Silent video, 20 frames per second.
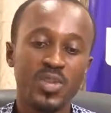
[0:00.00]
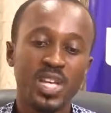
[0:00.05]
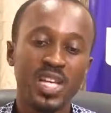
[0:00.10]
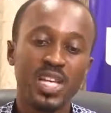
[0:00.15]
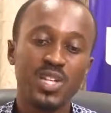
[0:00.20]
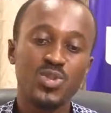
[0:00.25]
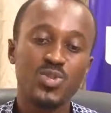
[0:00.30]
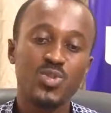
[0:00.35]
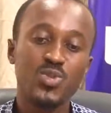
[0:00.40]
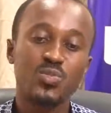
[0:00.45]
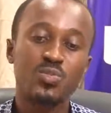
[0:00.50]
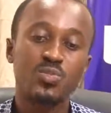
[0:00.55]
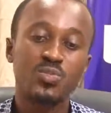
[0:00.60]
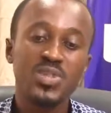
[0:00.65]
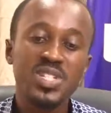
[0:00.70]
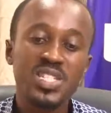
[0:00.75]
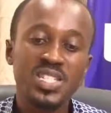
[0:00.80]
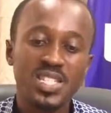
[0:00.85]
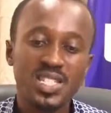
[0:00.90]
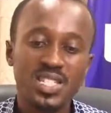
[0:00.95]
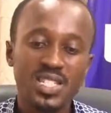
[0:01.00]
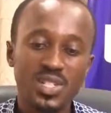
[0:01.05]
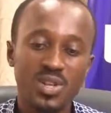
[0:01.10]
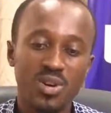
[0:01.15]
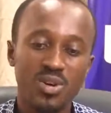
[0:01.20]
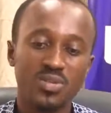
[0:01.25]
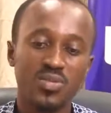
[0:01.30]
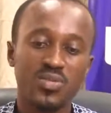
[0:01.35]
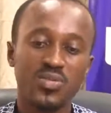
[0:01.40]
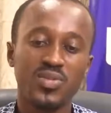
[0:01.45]
into breaches
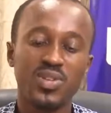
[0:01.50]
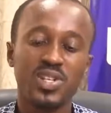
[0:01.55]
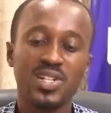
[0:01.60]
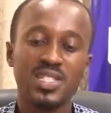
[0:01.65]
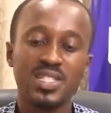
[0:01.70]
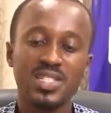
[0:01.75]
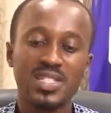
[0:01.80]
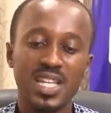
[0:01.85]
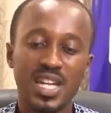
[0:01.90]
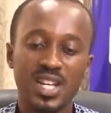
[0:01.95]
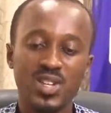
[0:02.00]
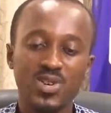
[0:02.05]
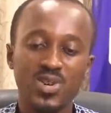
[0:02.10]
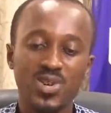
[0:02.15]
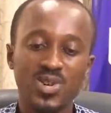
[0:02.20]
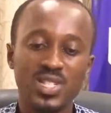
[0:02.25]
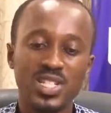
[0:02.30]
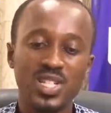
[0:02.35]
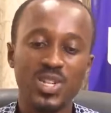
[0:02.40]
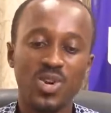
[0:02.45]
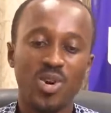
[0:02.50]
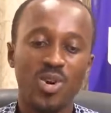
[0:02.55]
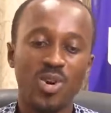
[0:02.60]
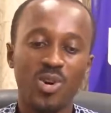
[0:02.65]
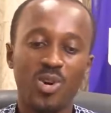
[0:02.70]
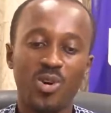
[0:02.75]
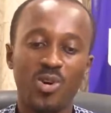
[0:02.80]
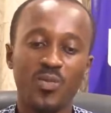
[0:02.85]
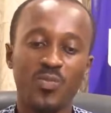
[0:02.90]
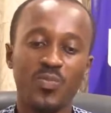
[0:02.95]
of technology
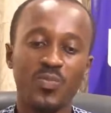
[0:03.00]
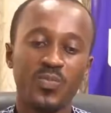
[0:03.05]
law.